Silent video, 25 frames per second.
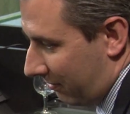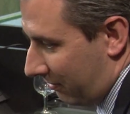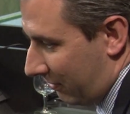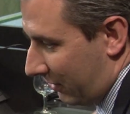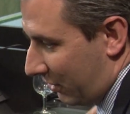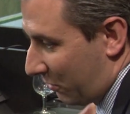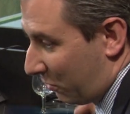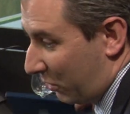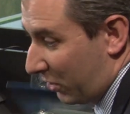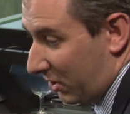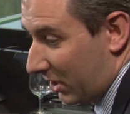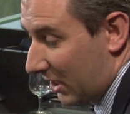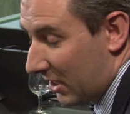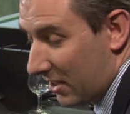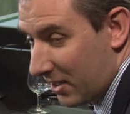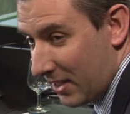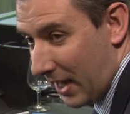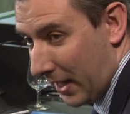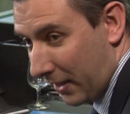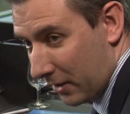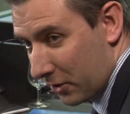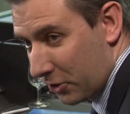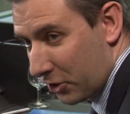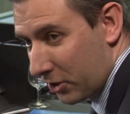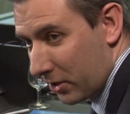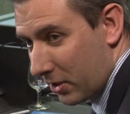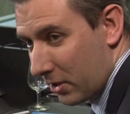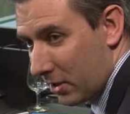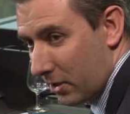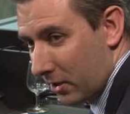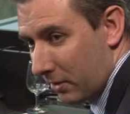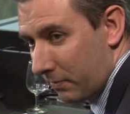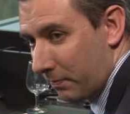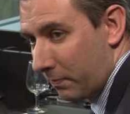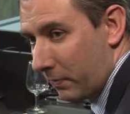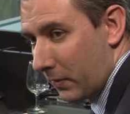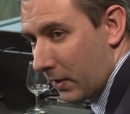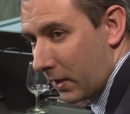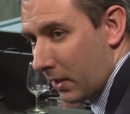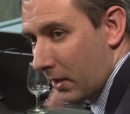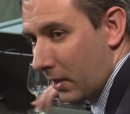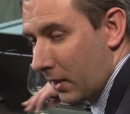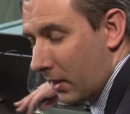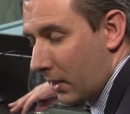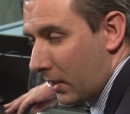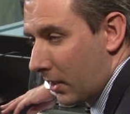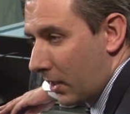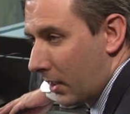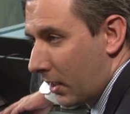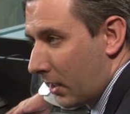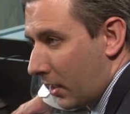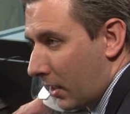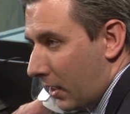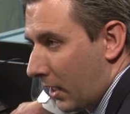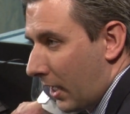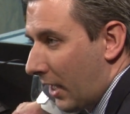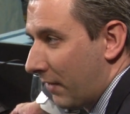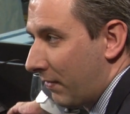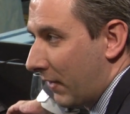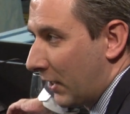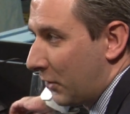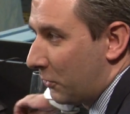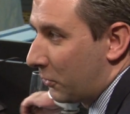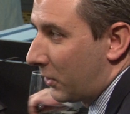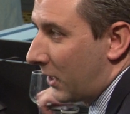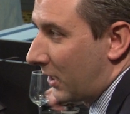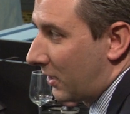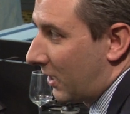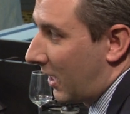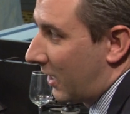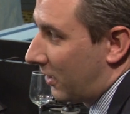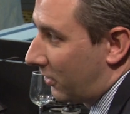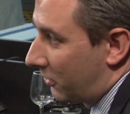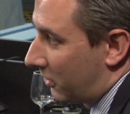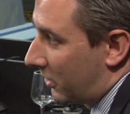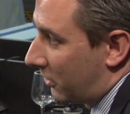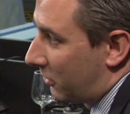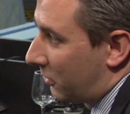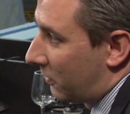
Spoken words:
but there is room for improvement, of course.